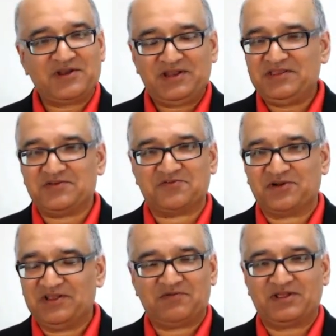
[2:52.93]
really? You
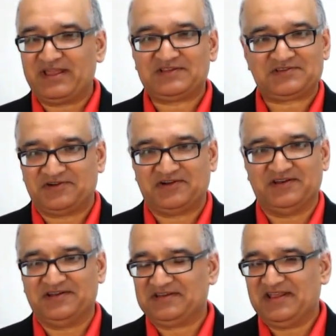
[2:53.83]
really want to get
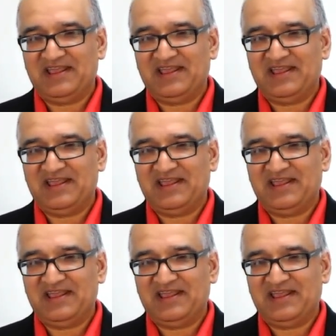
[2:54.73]
started?"